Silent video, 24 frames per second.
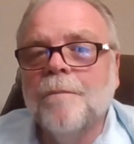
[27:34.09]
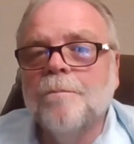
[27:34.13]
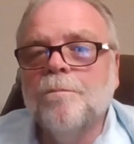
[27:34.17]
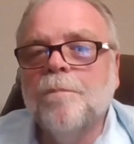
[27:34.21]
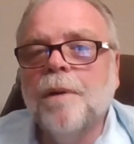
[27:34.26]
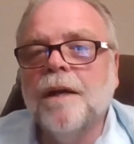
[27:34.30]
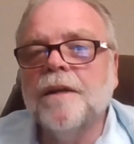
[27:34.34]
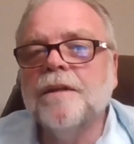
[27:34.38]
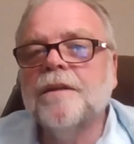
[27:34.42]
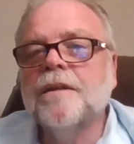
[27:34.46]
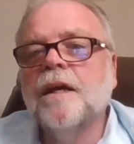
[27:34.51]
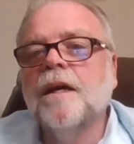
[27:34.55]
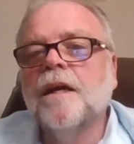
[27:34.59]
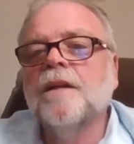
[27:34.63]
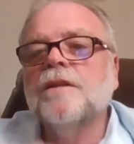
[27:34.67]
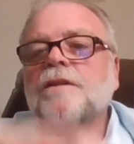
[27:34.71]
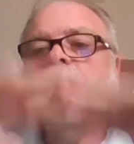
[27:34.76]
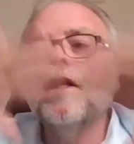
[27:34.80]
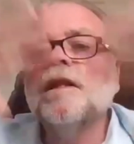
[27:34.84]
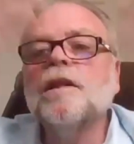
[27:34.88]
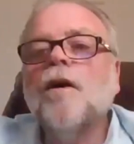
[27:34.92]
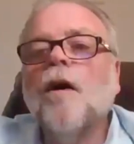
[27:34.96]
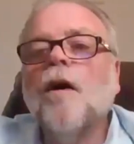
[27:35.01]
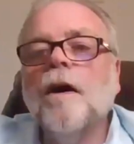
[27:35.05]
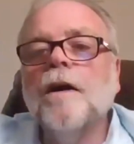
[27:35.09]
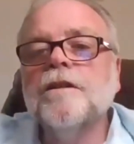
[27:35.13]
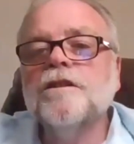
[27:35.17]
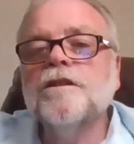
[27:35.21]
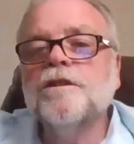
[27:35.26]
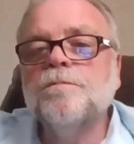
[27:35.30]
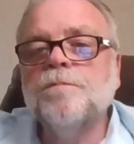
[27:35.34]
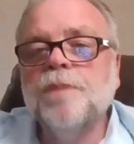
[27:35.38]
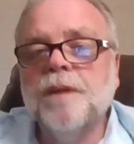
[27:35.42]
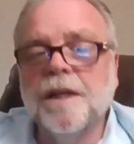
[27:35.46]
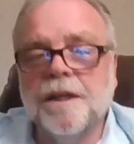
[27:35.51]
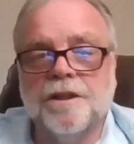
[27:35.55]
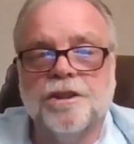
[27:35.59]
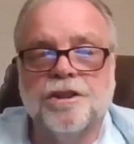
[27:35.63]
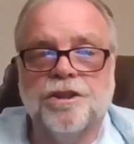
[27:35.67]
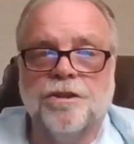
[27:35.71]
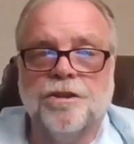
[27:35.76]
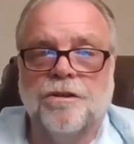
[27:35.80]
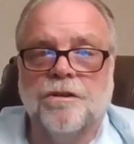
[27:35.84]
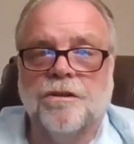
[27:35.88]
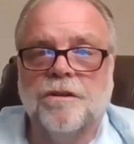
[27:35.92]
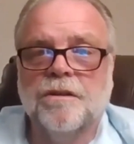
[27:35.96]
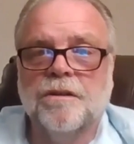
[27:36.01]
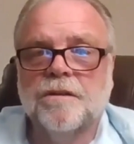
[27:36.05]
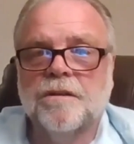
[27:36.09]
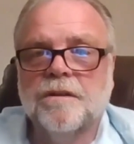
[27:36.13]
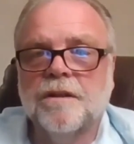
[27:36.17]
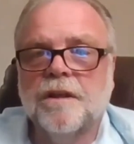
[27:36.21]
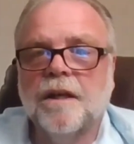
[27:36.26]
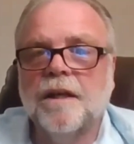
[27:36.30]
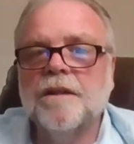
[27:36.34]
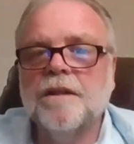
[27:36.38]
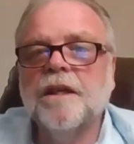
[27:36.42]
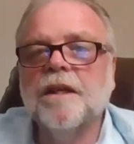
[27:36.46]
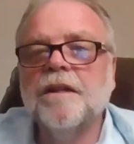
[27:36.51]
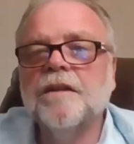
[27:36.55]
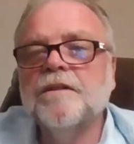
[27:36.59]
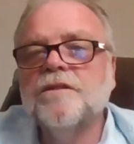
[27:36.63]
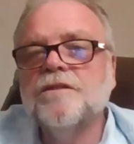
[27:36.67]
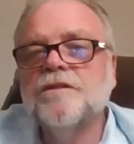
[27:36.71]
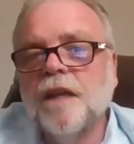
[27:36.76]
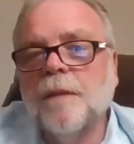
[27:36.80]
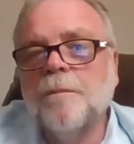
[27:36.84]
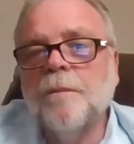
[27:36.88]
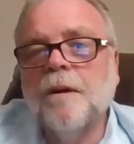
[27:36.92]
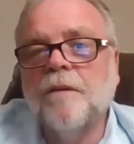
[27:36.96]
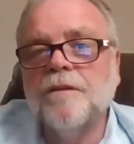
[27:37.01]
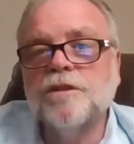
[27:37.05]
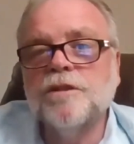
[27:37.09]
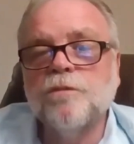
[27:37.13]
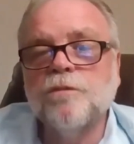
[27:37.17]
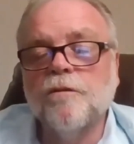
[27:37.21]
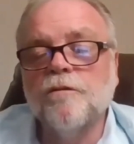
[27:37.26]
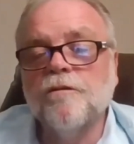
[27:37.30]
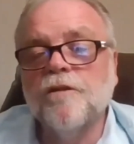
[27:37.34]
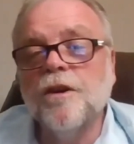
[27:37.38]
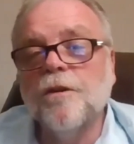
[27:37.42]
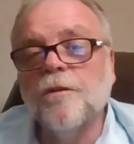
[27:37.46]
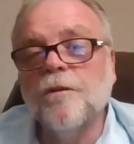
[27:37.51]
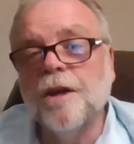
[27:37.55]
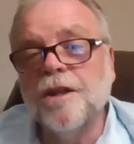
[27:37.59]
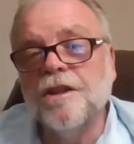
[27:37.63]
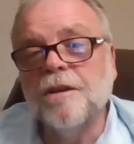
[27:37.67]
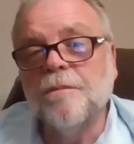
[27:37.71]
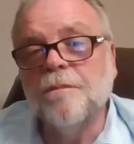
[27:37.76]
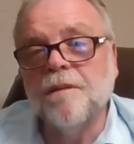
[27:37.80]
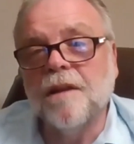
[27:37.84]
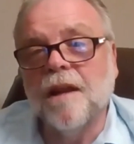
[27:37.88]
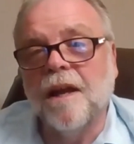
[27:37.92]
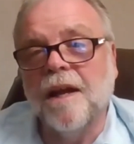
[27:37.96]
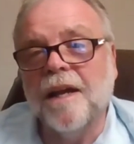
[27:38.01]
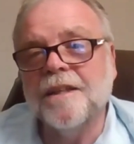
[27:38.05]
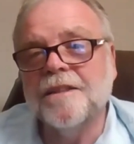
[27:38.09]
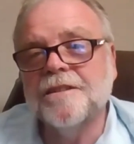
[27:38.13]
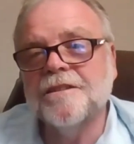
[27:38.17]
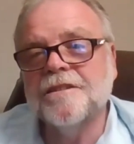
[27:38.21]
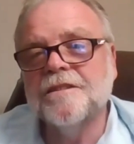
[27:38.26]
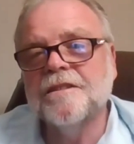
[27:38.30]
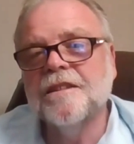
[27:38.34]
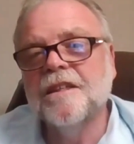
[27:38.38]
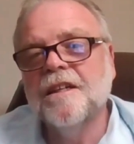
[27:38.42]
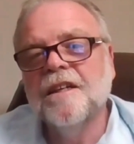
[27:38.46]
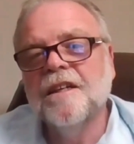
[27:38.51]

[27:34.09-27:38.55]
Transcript: but the large picture, and then some of us will fill in the blanks.